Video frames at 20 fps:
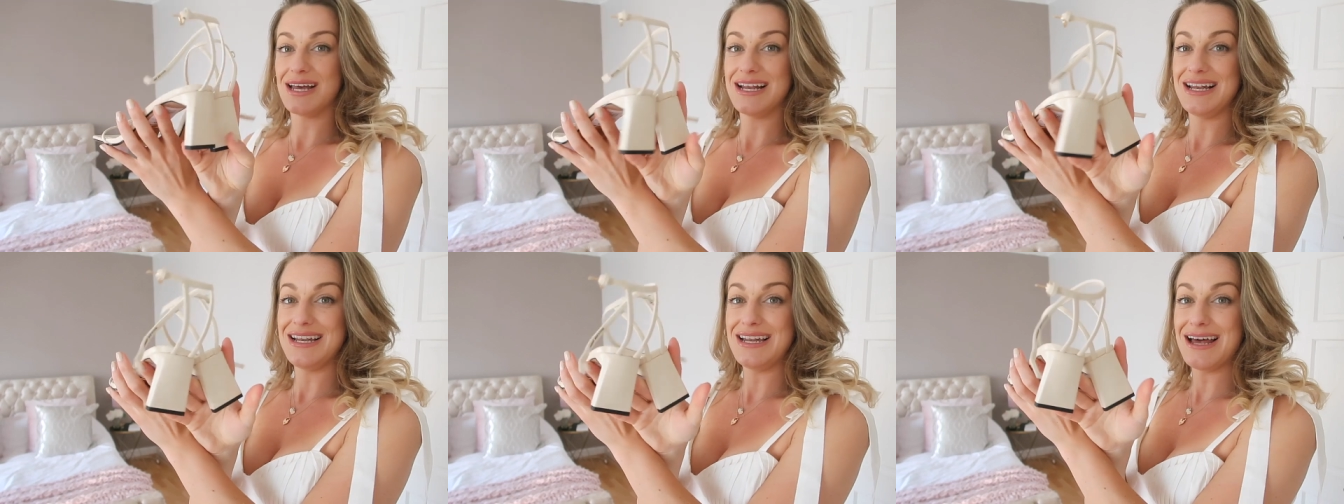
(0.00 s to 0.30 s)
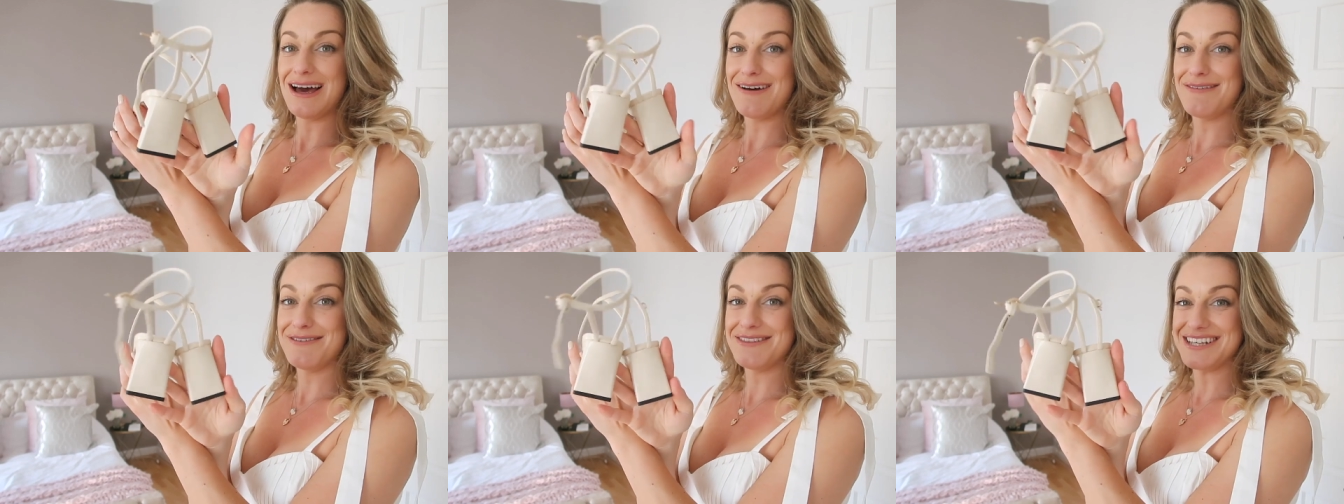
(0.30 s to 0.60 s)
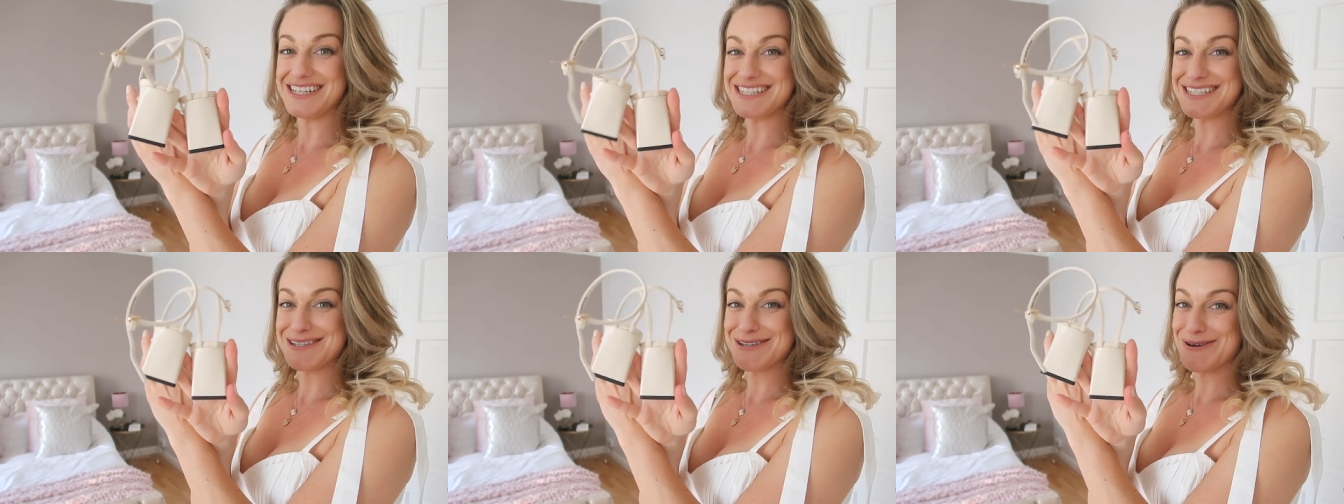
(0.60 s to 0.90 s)
I love
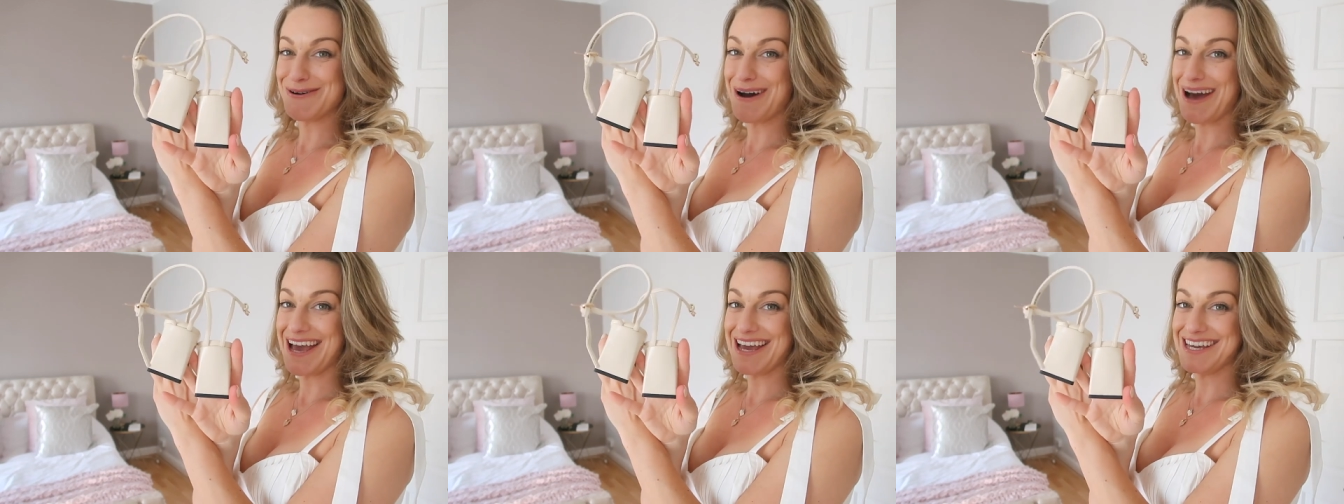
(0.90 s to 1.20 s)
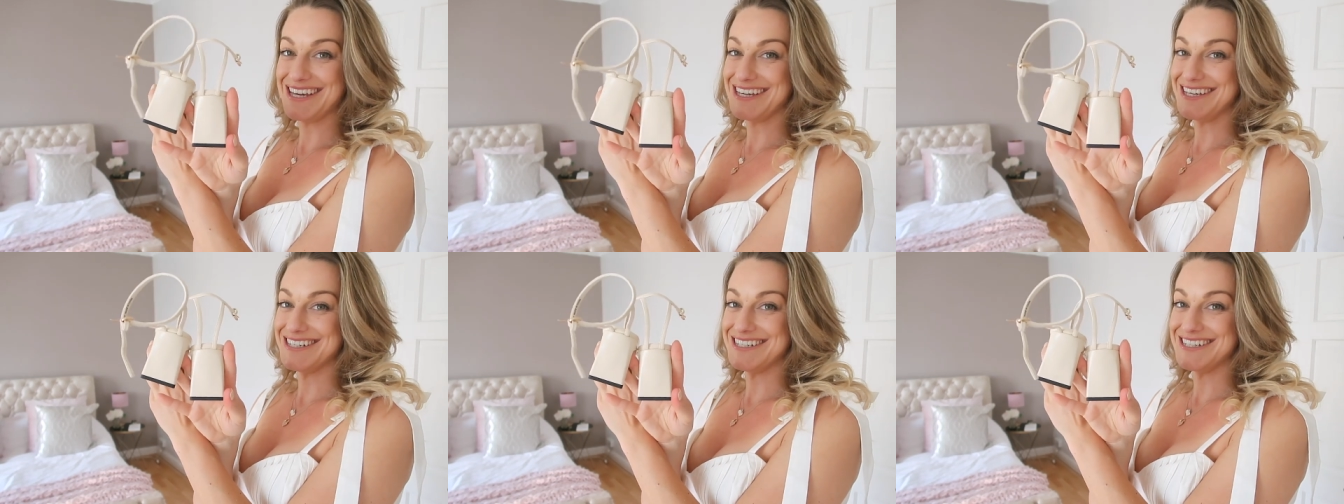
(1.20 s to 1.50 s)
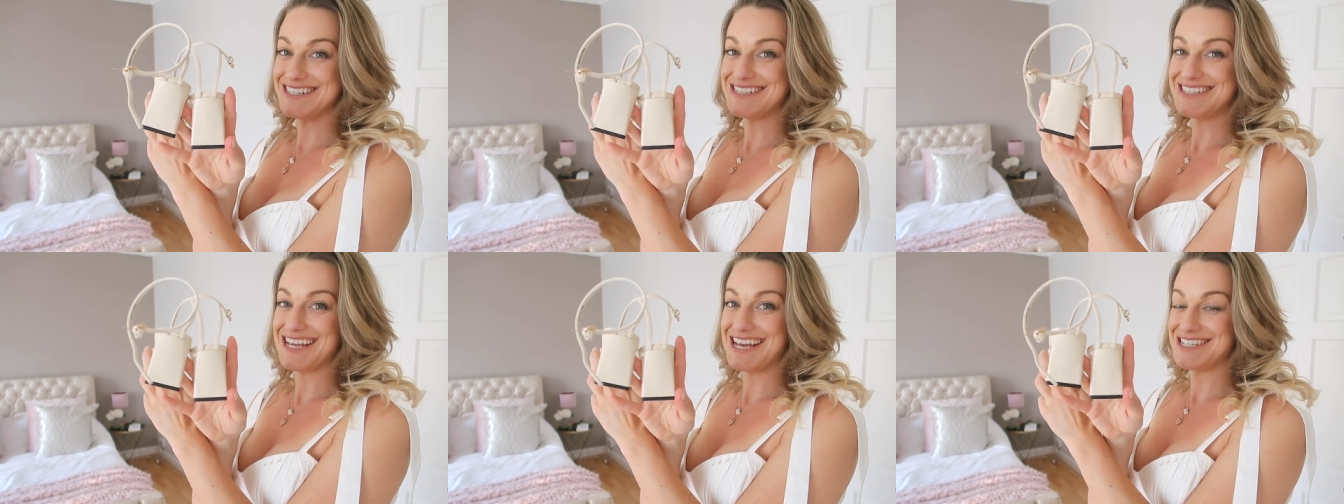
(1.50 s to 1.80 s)
these square
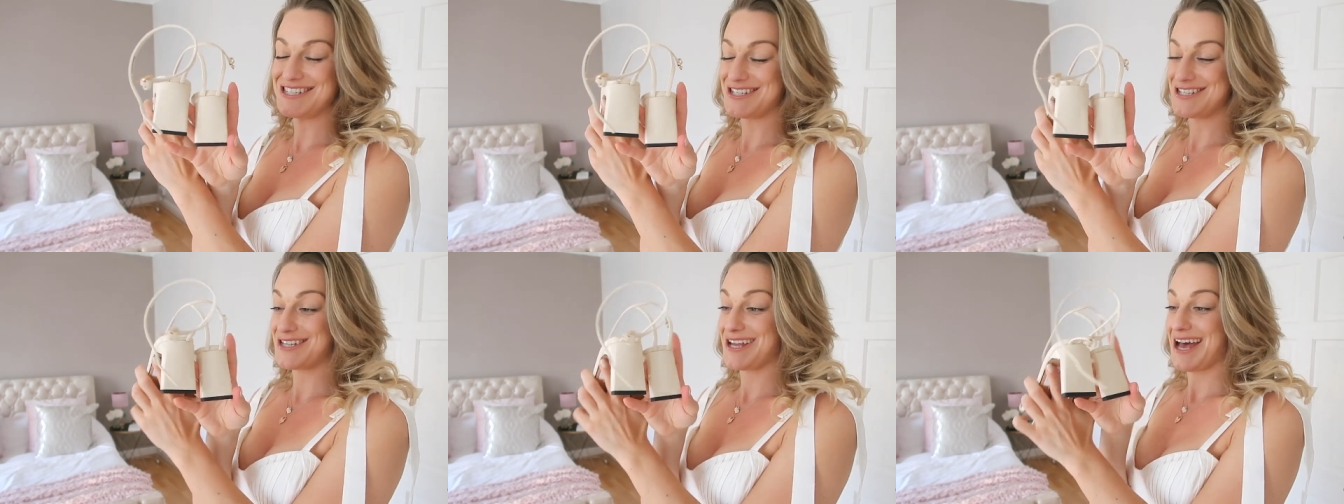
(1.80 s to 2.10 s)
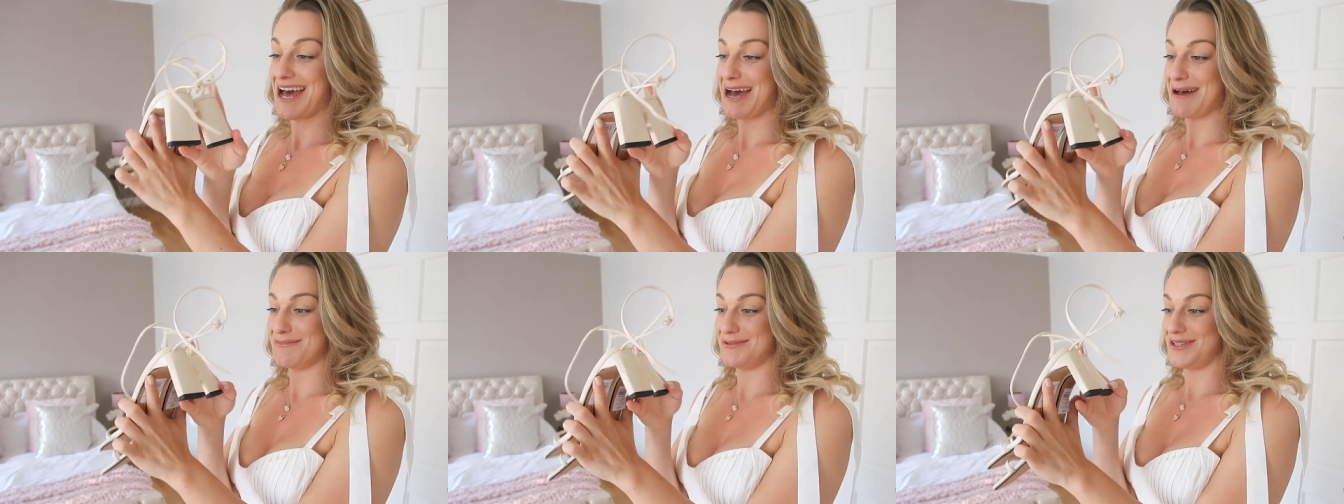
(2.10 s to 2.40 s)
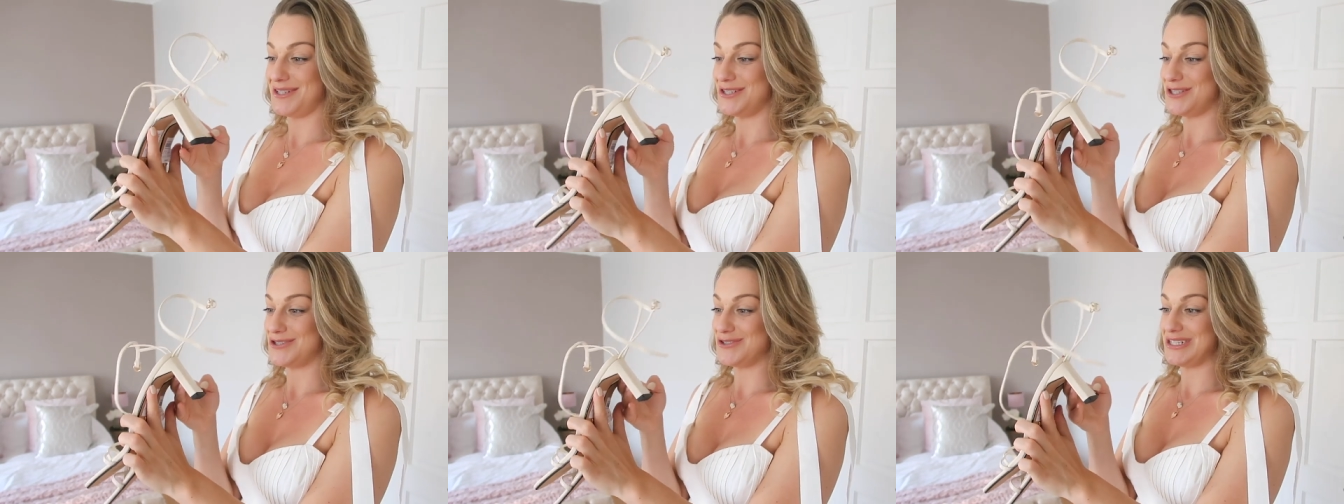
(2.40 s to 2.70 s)
heels. They're just
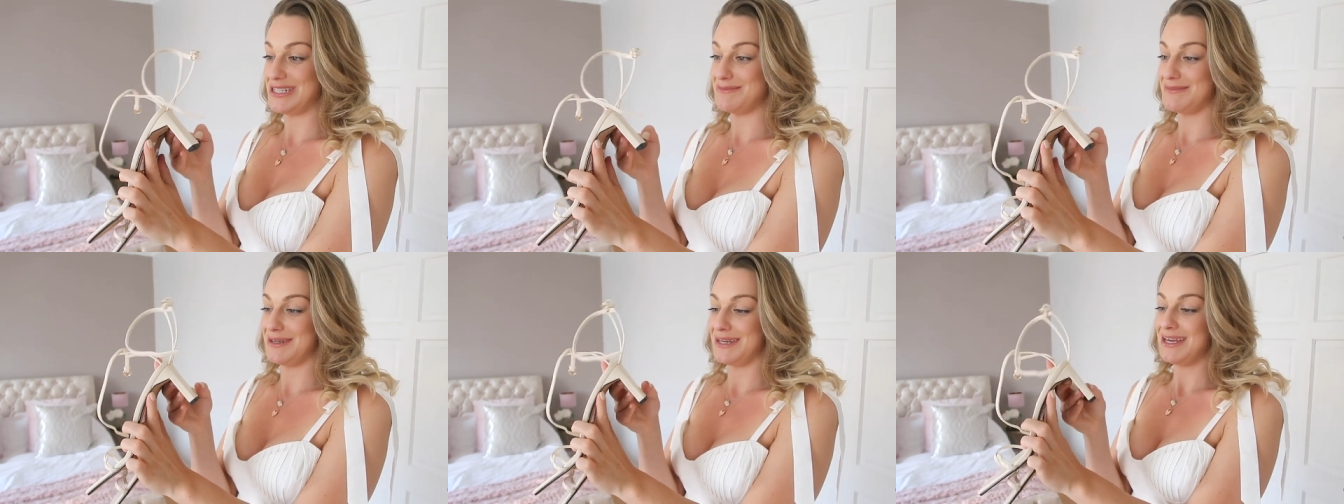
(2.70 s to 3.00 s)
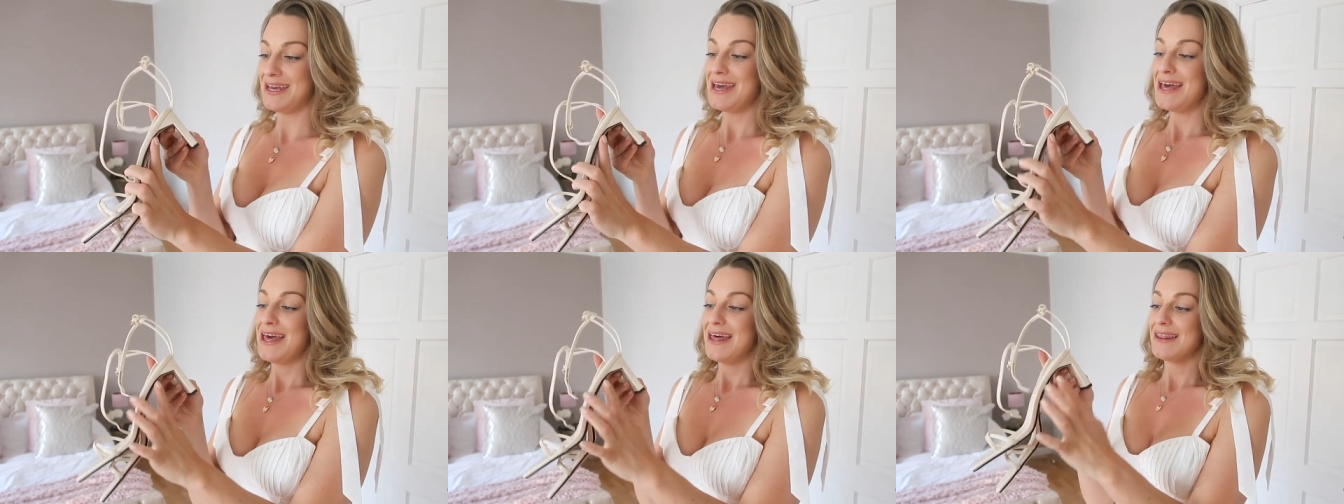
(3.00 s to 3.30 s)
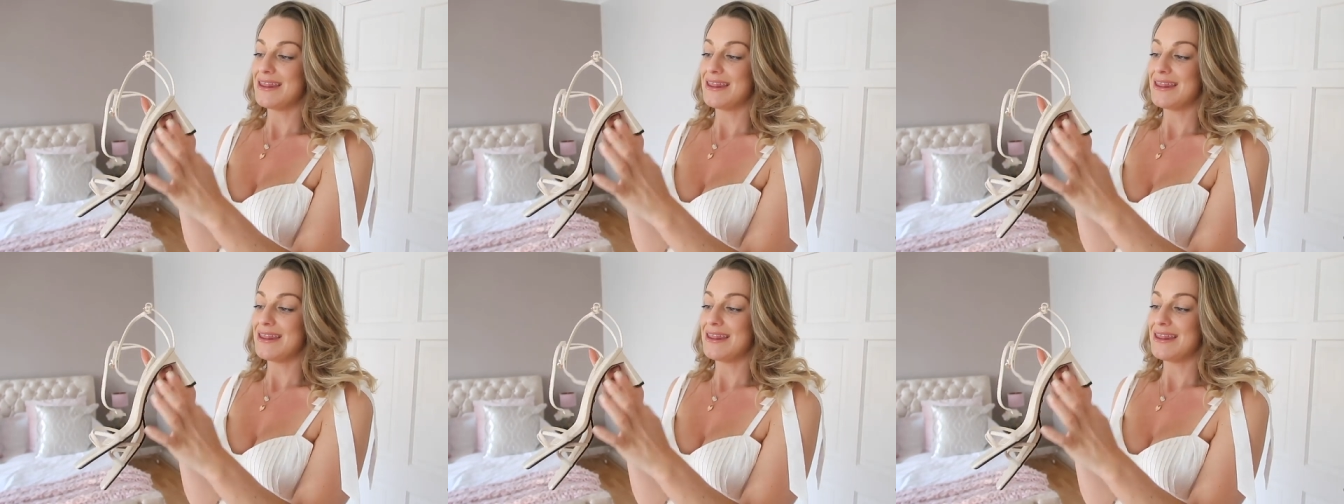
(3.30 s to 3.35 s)
absolutely dreamy.